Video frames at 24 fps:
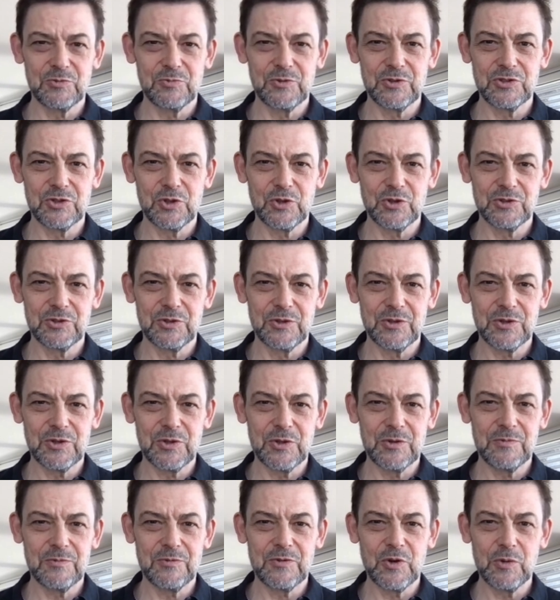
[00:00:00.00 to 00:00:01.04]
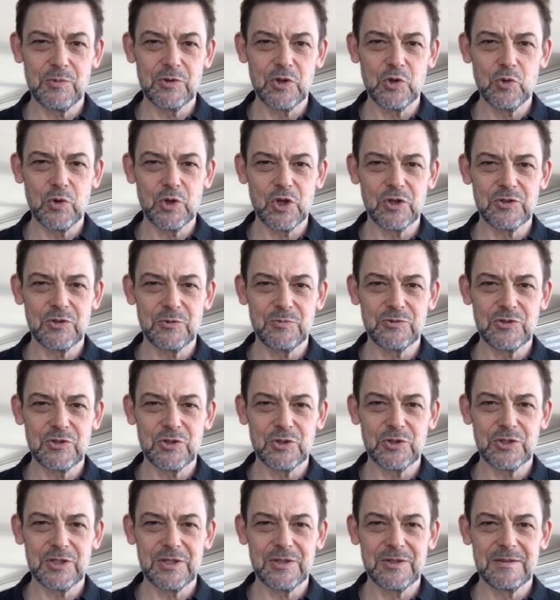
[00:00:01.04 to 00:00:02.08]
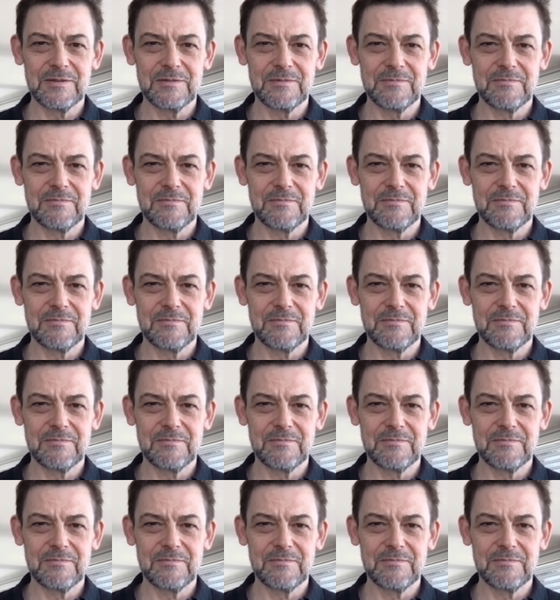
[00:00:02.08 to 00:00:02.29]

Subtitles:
result from the quantum circuit.